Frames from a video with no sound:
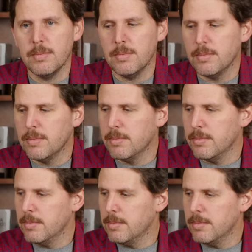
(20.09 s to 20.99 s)

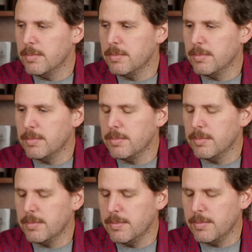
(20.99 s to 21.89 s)

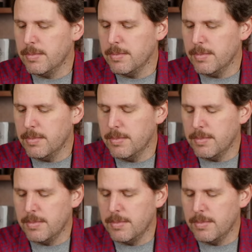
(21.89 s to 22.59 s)
(not speaking)